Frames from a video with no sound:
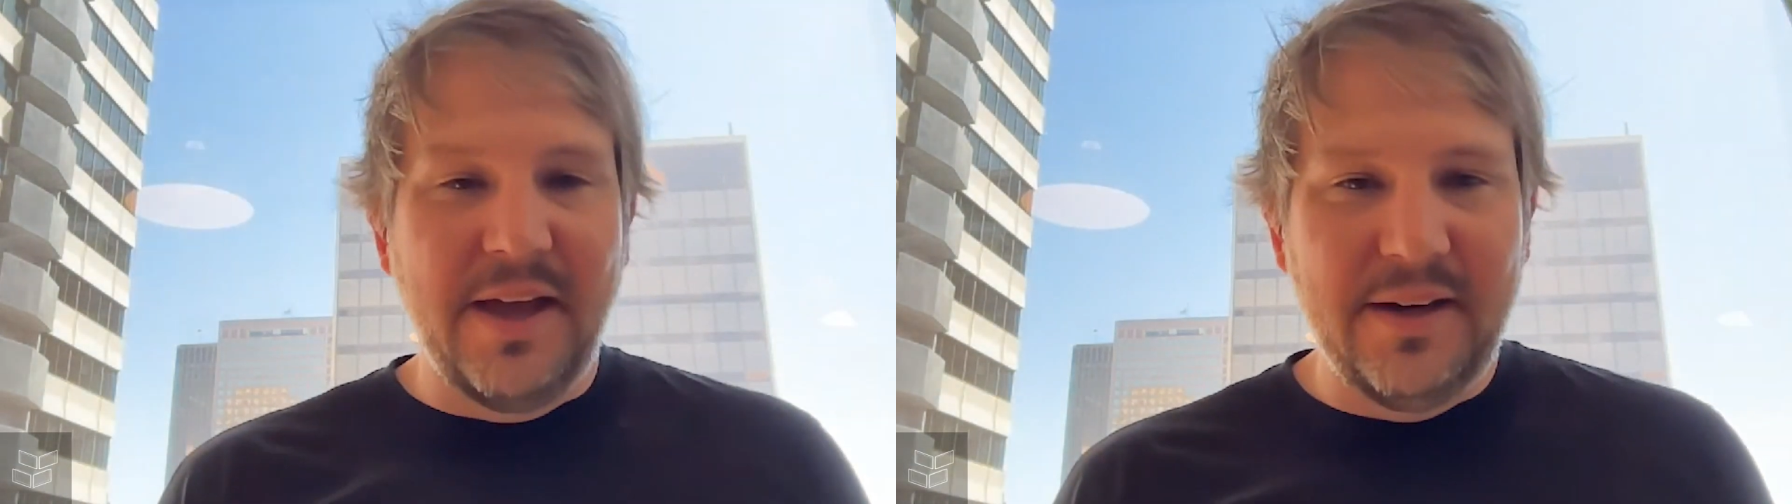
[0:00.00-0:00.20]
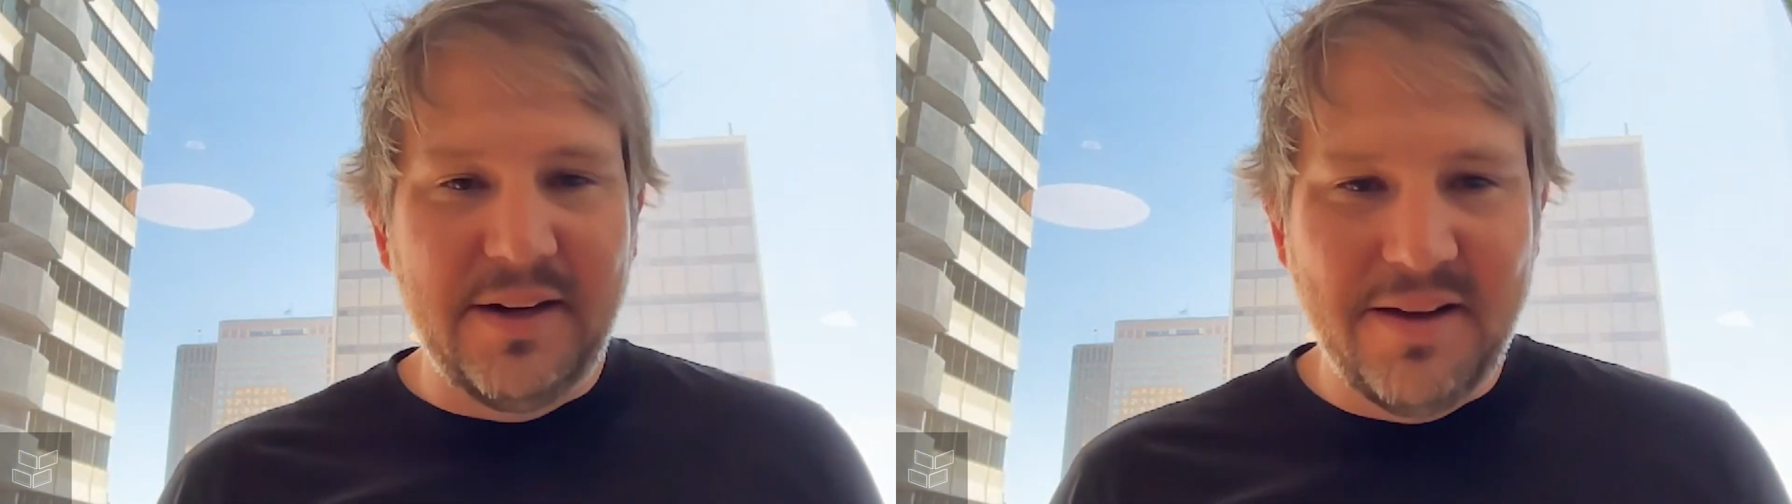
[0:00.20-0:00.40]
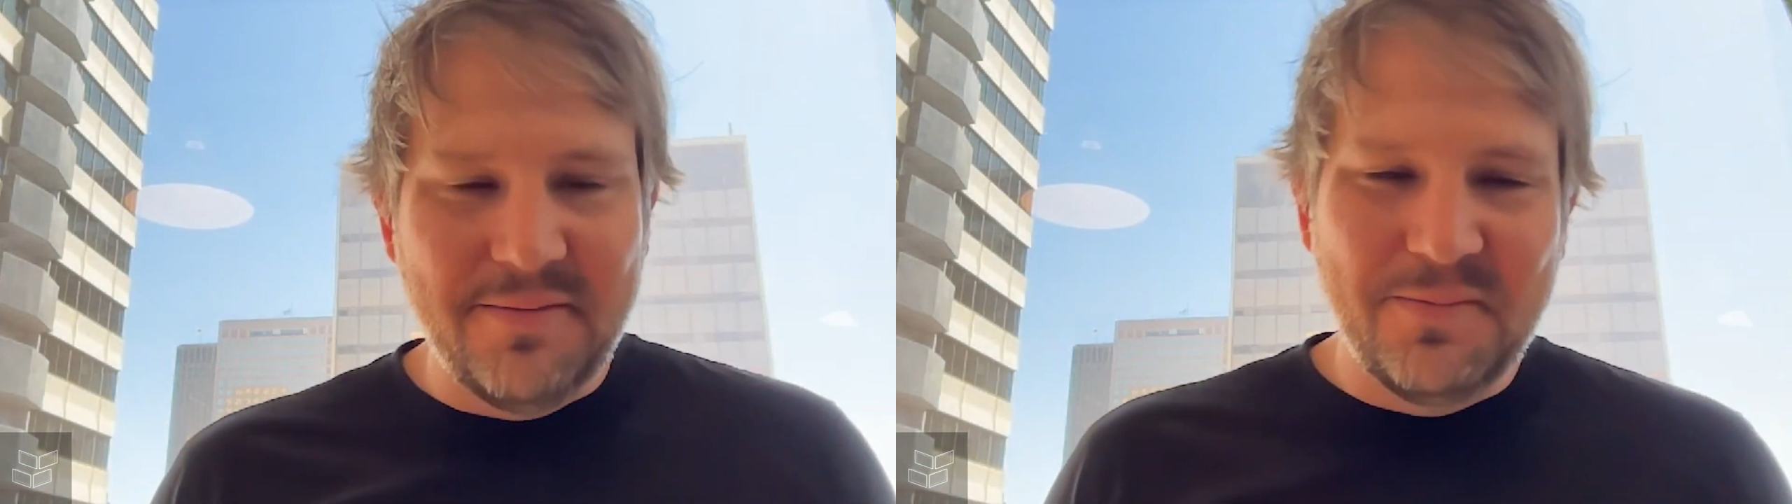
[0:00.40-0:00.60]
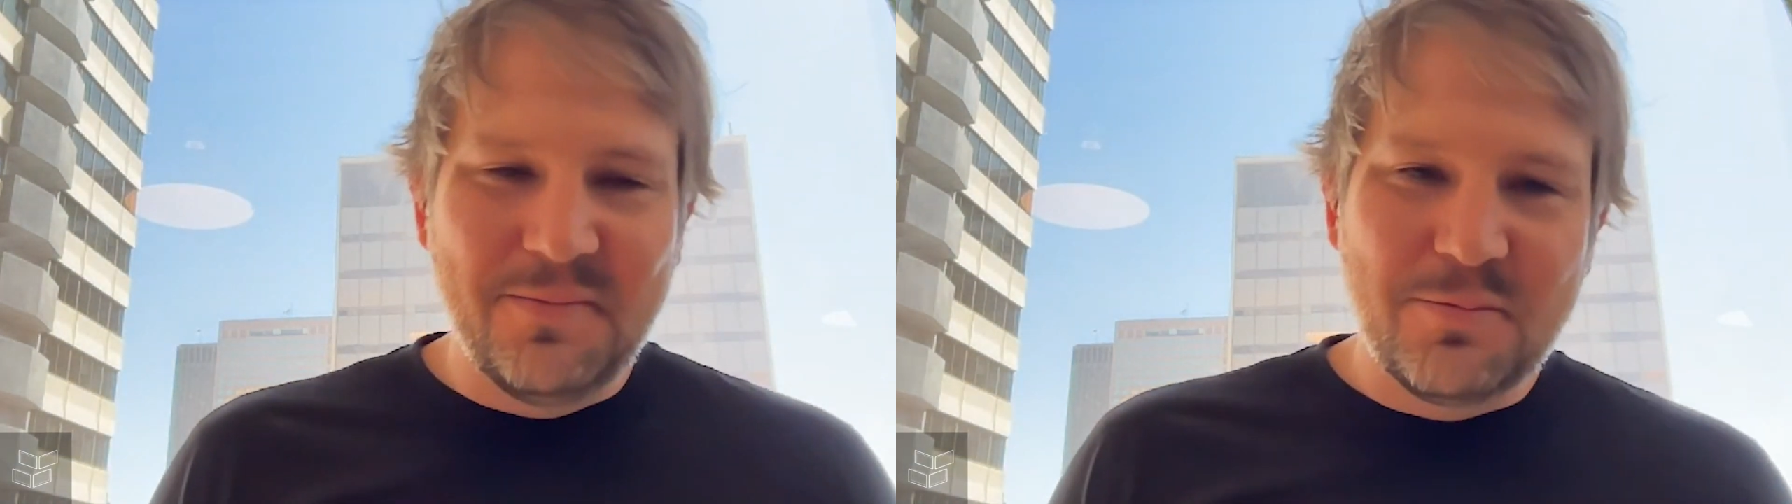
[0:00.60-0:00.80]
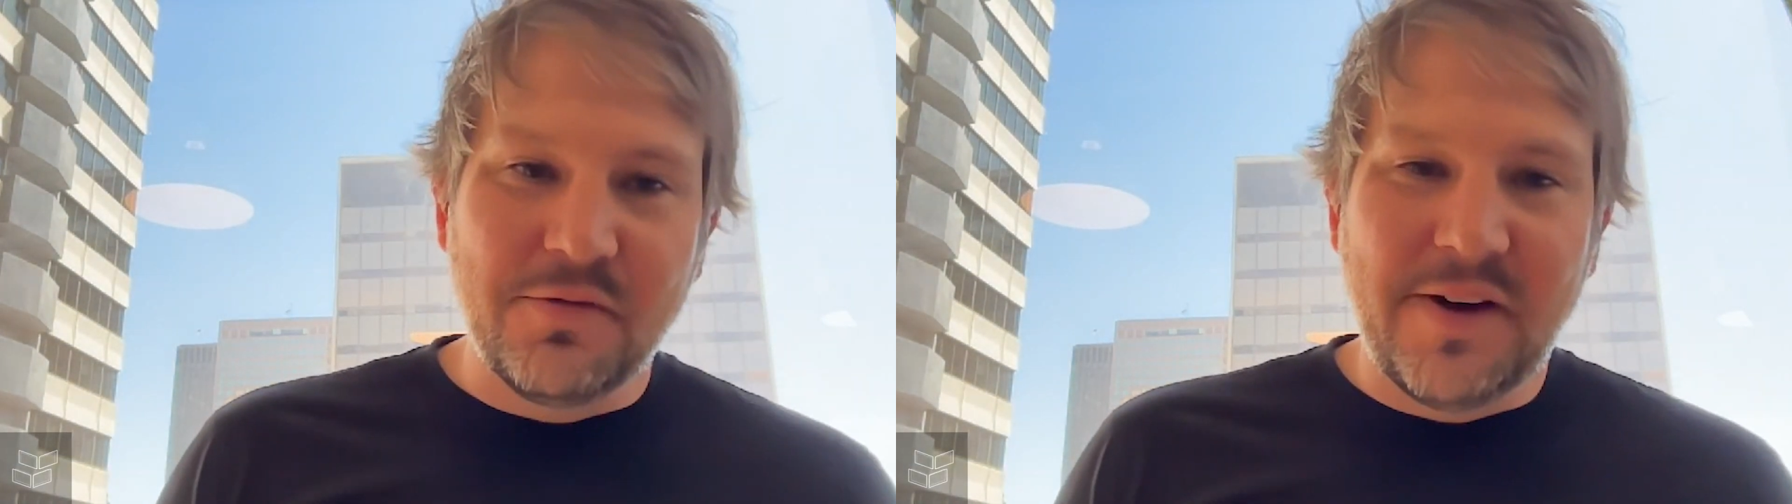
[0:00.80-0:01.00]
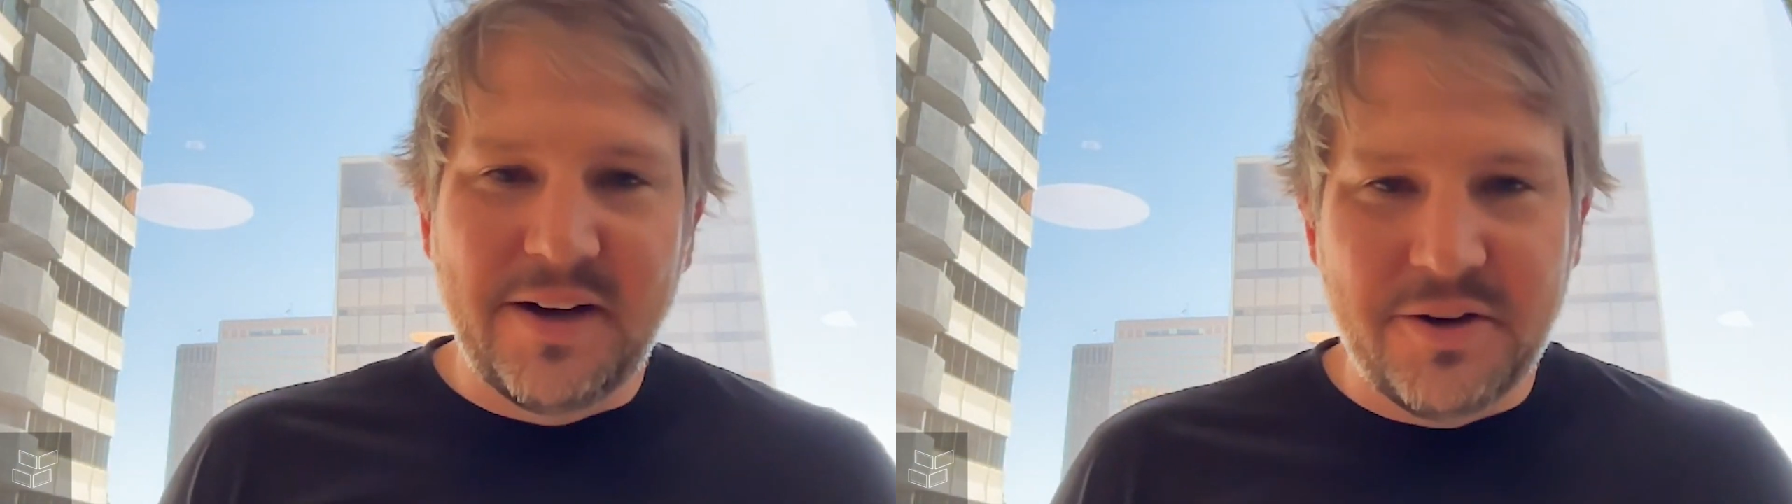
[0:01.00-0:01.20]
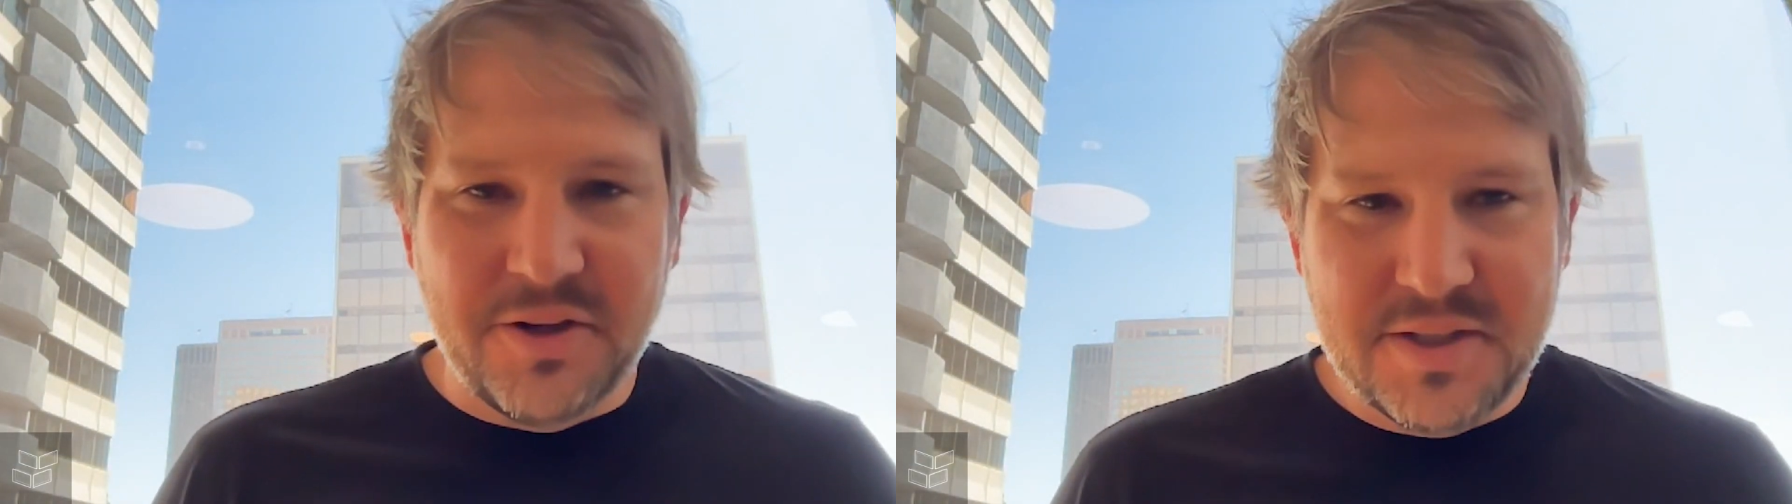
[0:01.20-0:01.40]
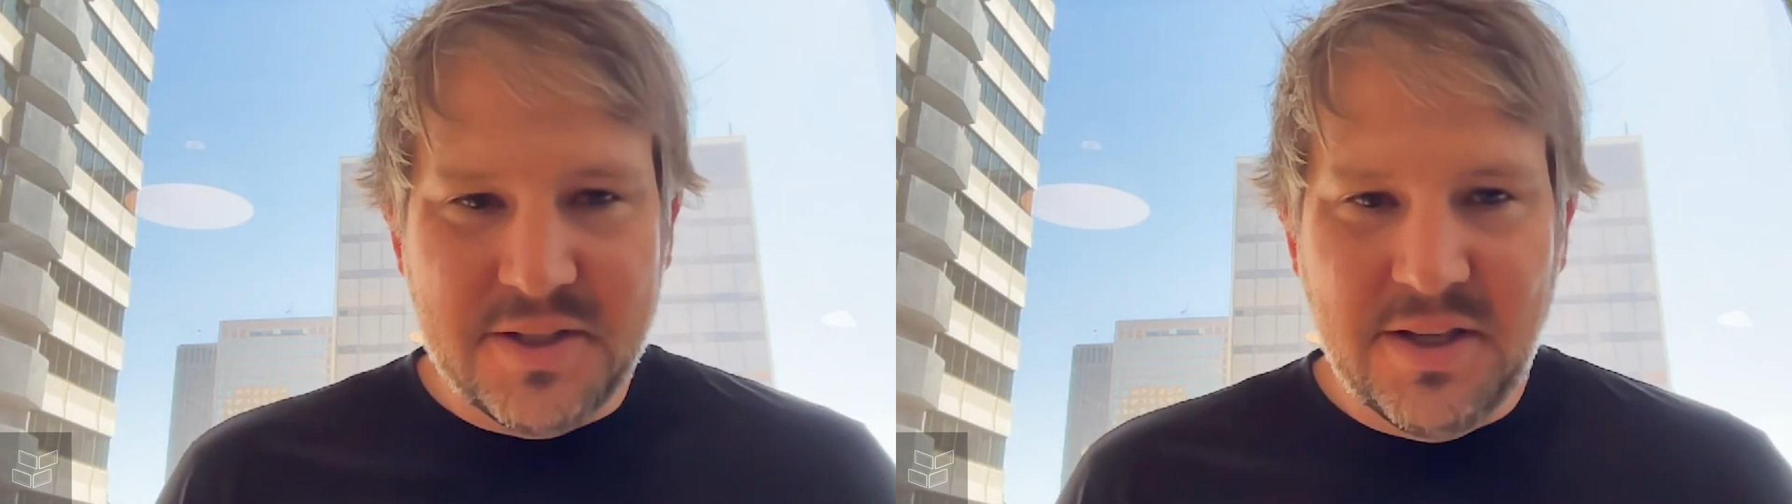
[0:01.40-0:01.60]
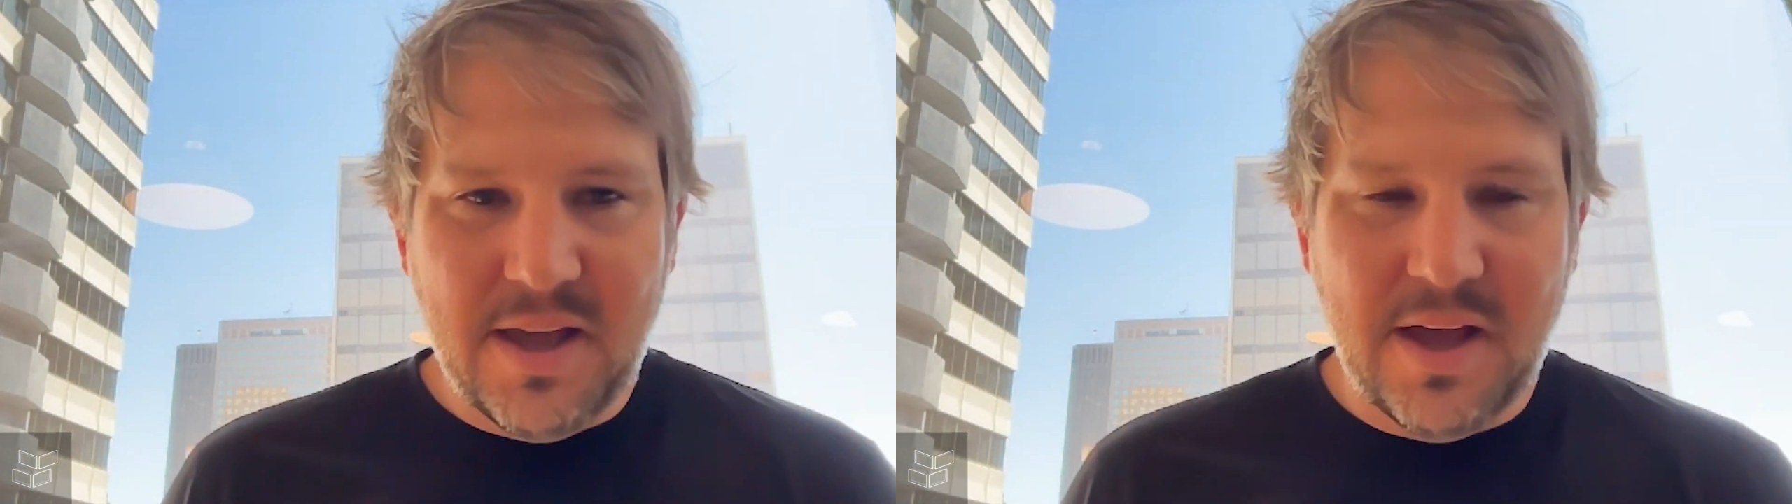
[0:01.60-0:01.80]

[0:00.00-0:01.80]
LLM providers